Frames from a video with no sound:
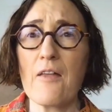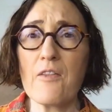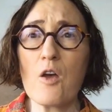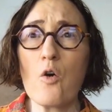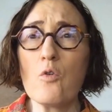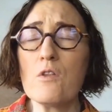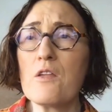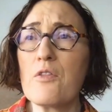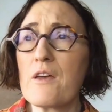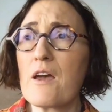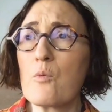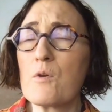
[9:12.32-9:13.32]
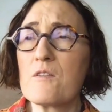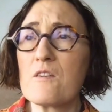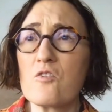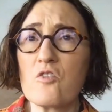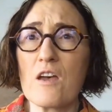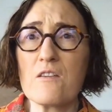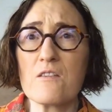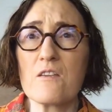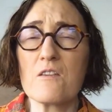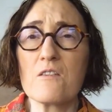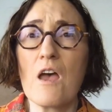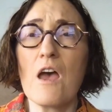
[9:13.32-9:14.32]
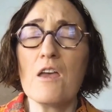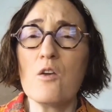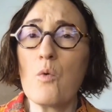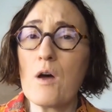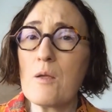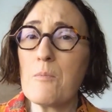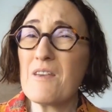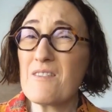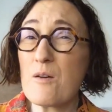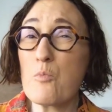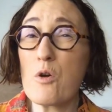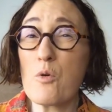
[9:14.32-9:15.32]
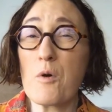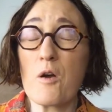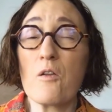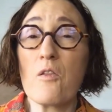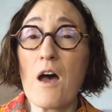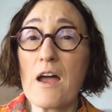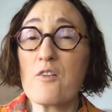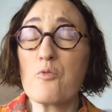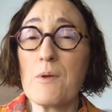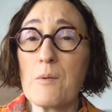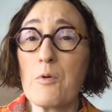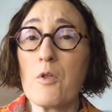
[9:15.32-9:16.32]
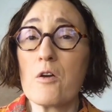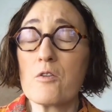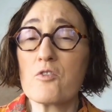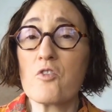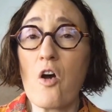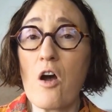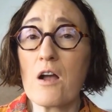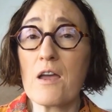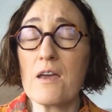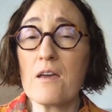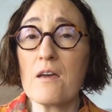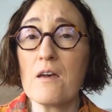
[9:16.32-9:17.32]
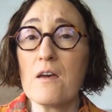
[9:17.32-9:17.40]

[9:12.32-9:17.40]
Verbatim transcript: And the only thing I would suggest is you want to be somewhere where a lot of people aren't talking.